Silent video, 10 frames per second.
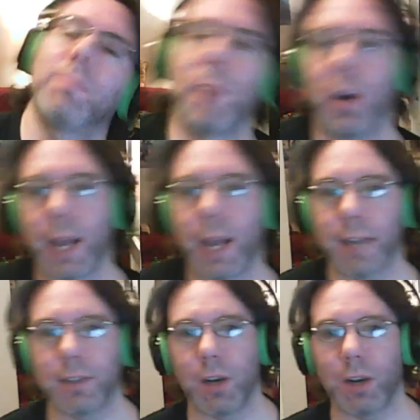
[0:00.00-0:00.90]
Okay,
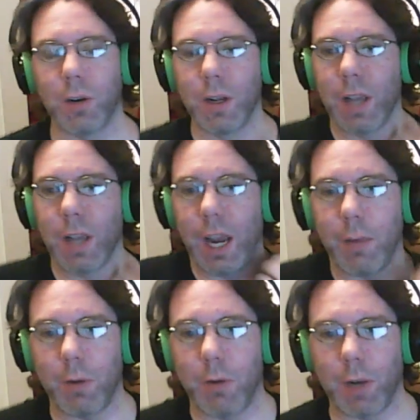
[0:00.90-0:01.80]
so
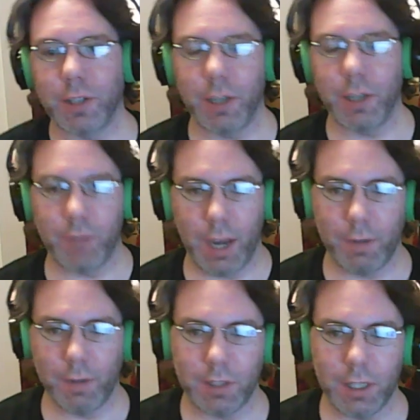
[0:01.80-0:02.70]
anyone watching, if you
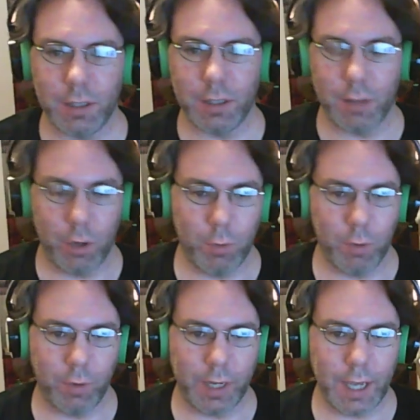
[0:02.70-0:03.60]
haven't seen the new
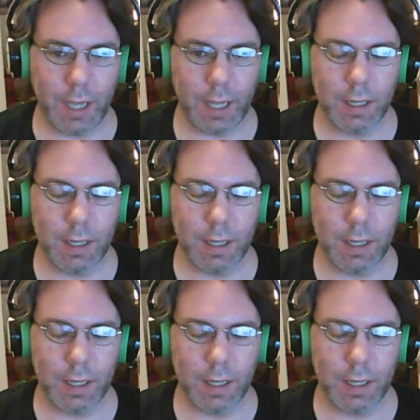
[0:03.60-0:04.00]
movie yet,